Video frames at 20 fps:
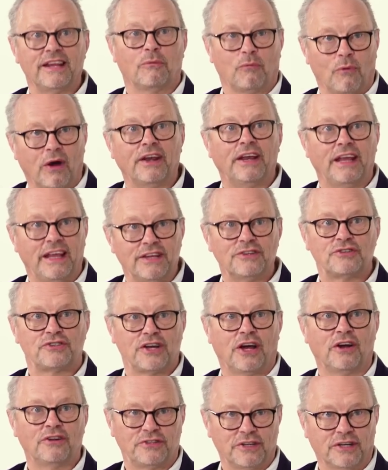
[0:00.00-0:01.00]
one, it is
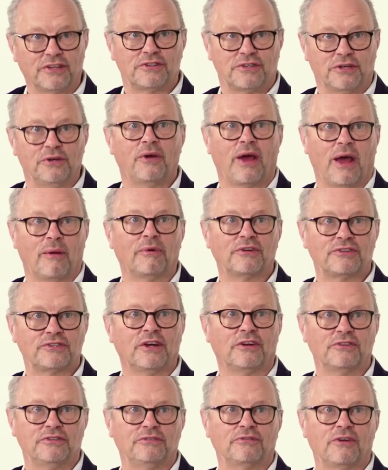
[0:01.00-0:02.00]
charging, and two, how much
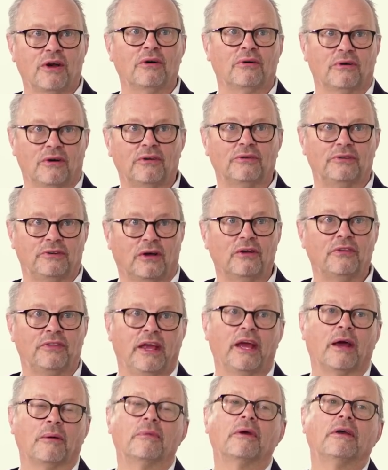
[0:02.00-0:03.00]
charge you've got on. And, on and not
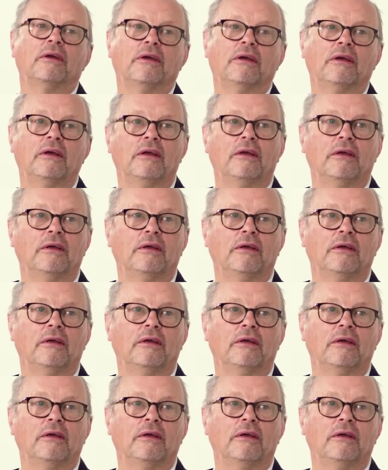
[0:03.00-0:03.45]
app. Even just when it's